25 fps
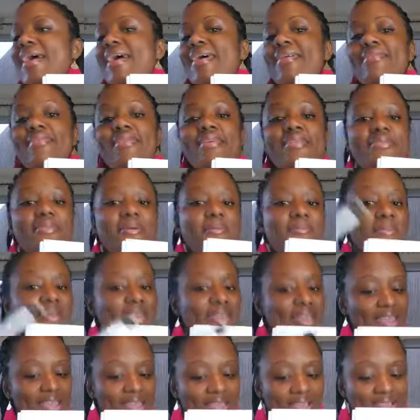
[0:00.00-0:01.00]
and then the
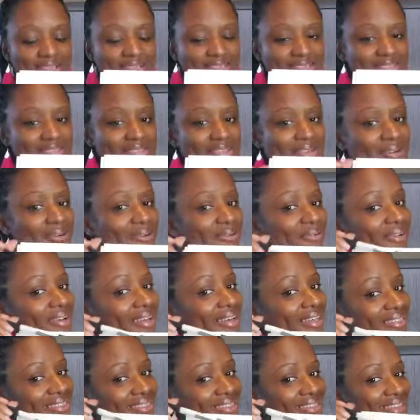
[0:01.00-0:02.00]
pens to go
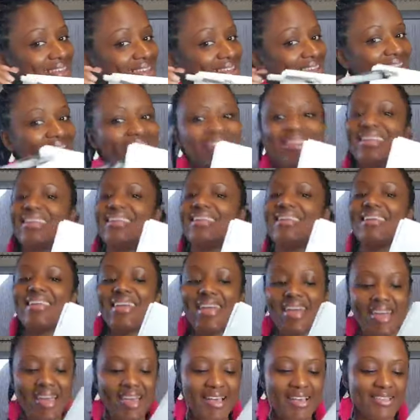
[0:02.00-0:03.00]
with it.
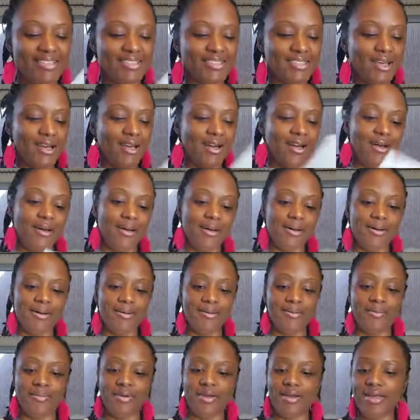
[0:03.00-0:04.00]
Yes.
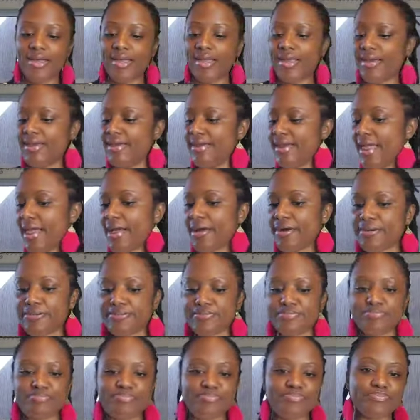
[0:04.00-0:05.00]
Um,
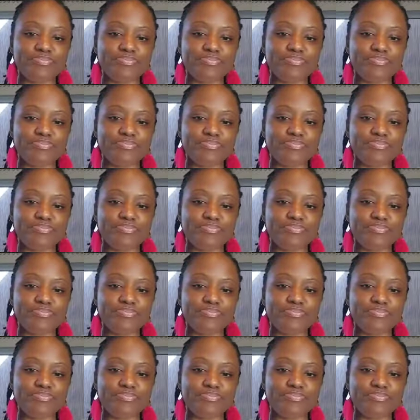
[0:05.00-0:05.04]
now,